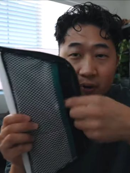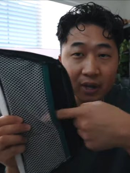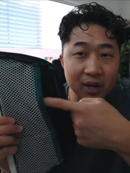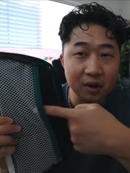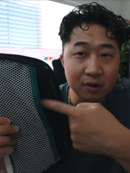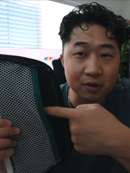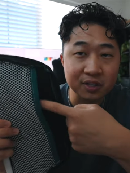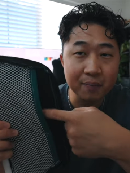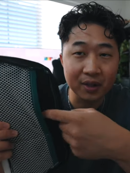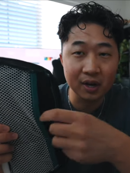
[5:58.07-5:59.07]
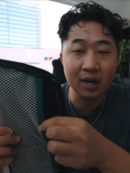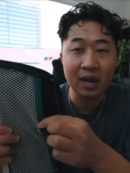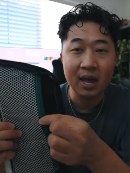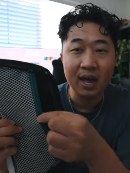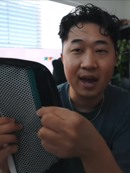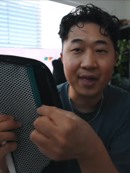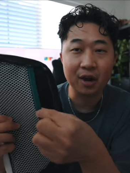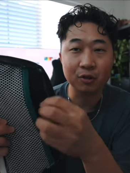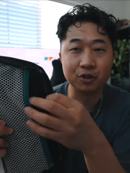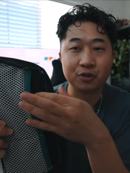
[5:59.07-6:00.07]
right here or something, and then
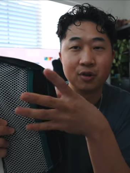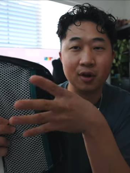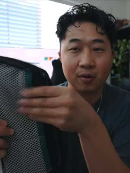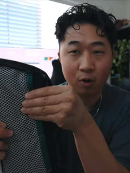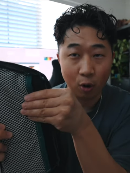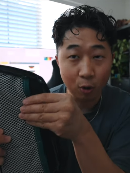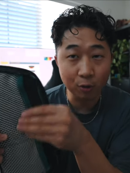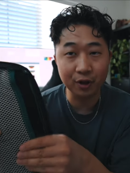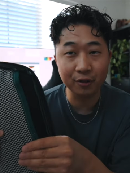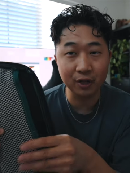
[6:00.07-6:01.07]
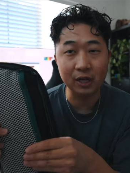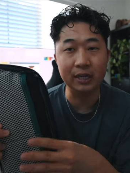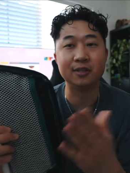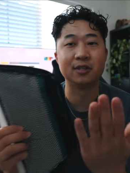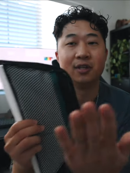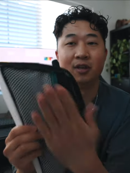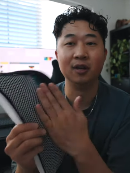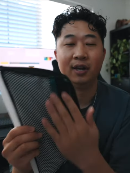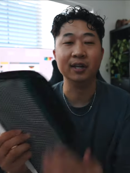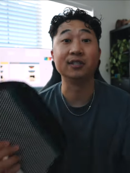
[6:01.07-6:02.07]
I'll just hold all the goodies
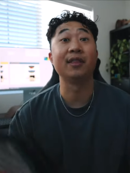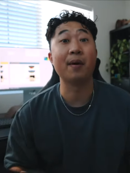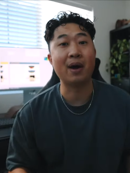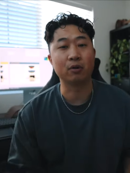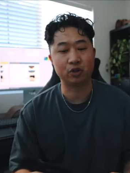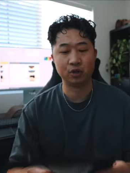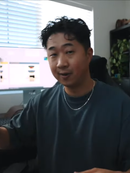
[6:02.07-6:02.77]
inside that pouch.